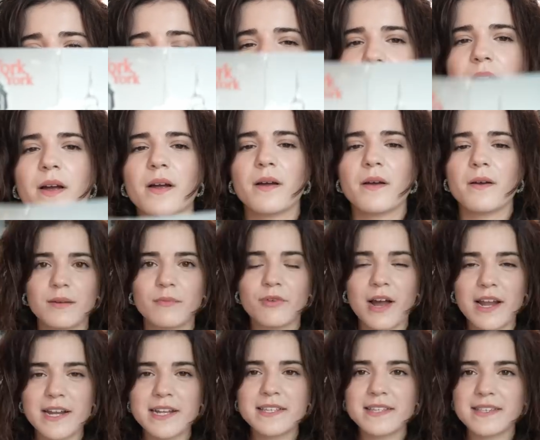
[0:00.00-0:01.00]
York.
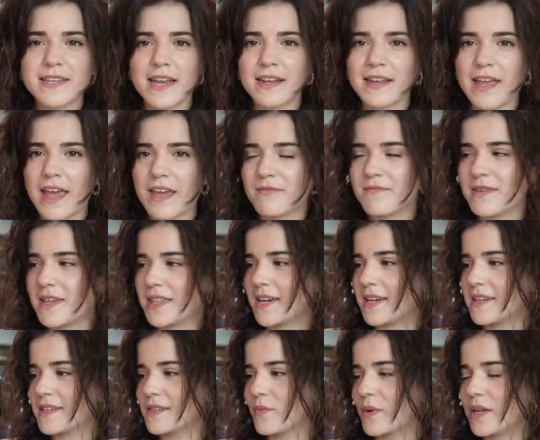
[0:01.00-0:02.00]
Brennan sent gave me
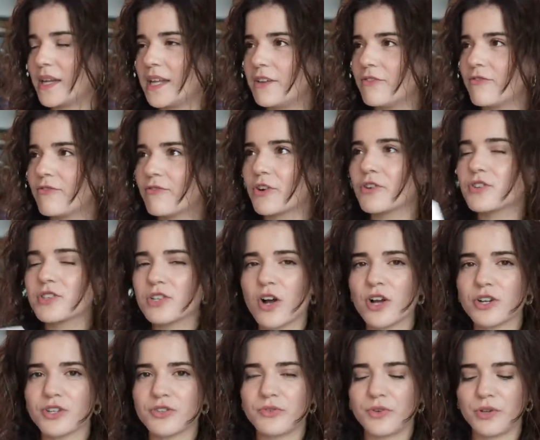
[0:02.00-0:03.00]
this when he first
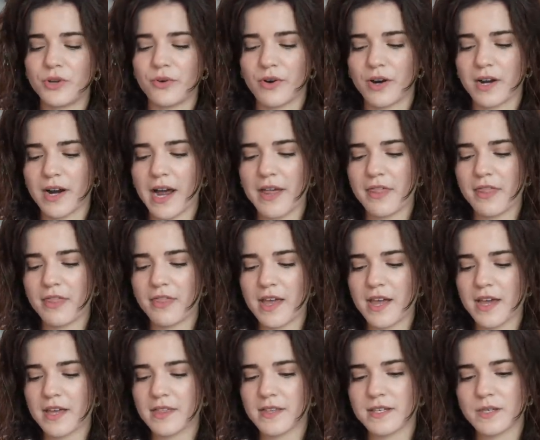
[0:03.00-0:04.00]
got to New York. I
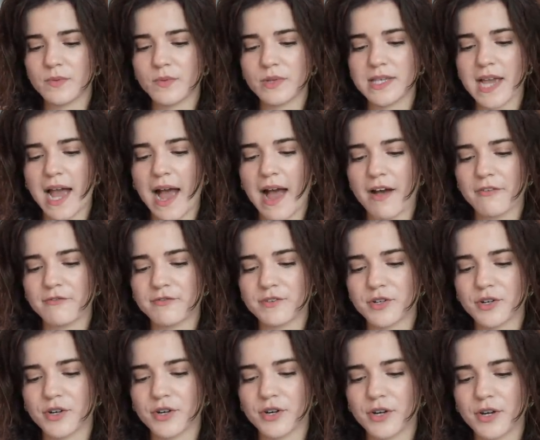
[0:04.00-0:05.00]
think this was
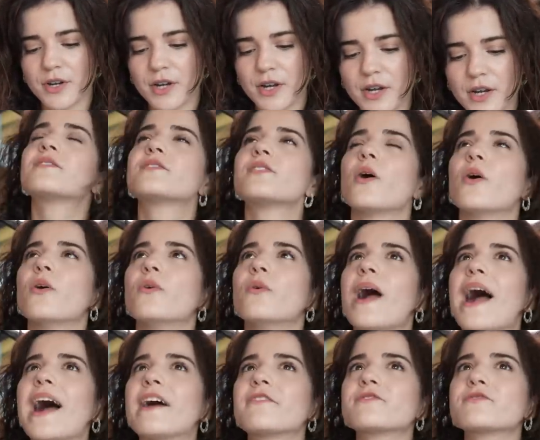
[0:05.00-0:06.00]
after...
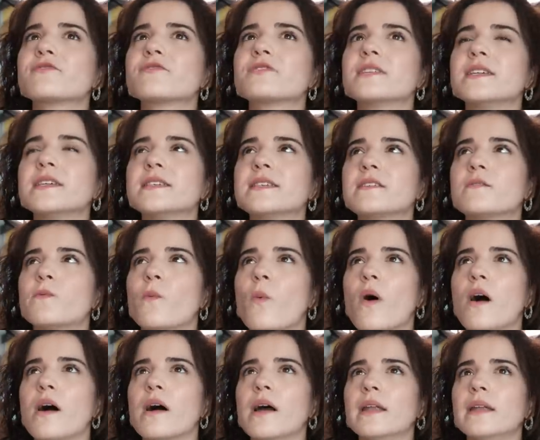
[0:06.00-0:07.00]
So after season
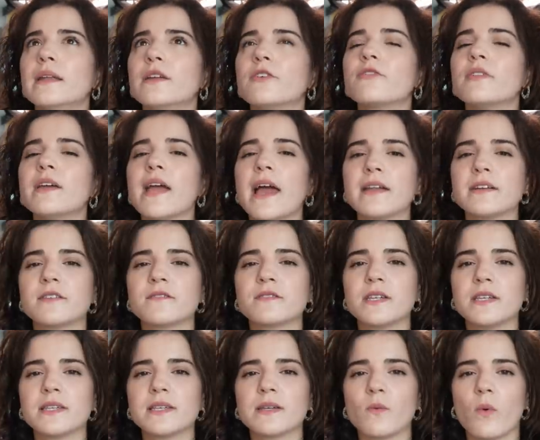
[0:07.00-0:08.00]
1, near the end of
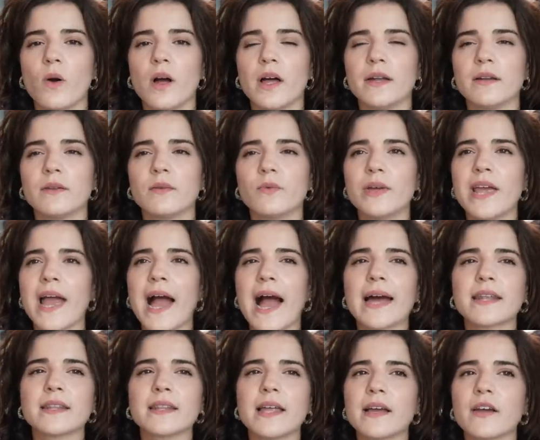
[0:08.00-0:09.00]
season 1, we
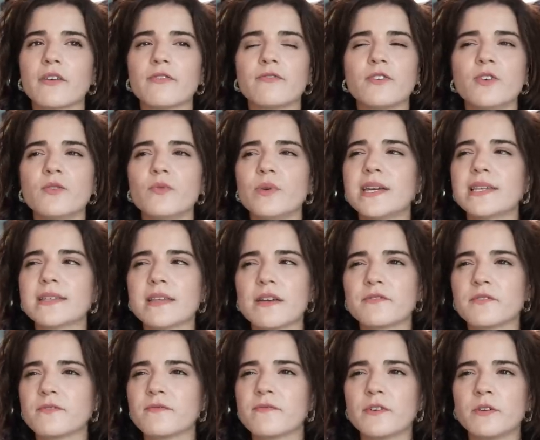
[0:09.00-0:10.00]
had, like, a few weeks
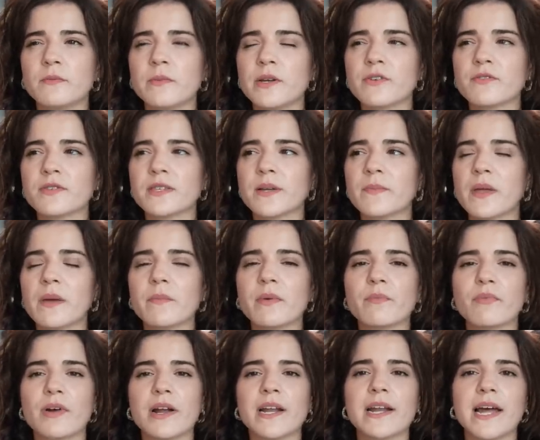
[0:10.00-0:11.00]
left of filming or something,
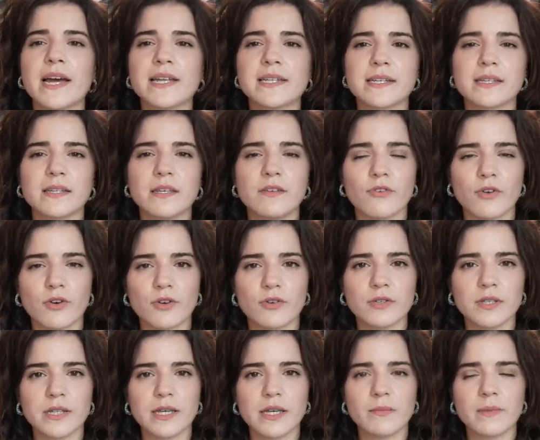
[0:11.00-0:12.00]
but Brennan had to leave
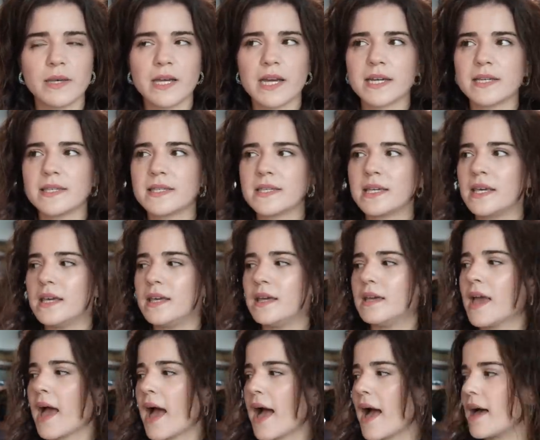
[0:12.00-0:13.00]
early because
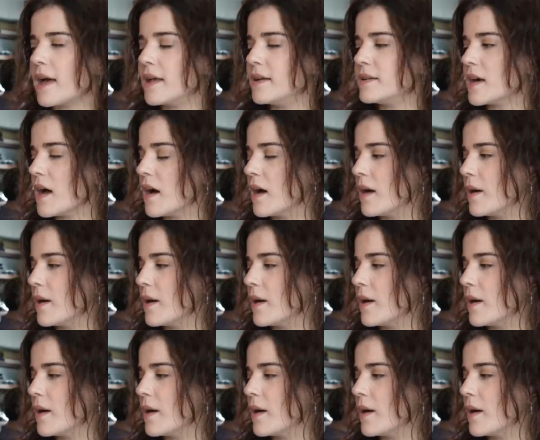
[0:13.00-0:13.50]
he had to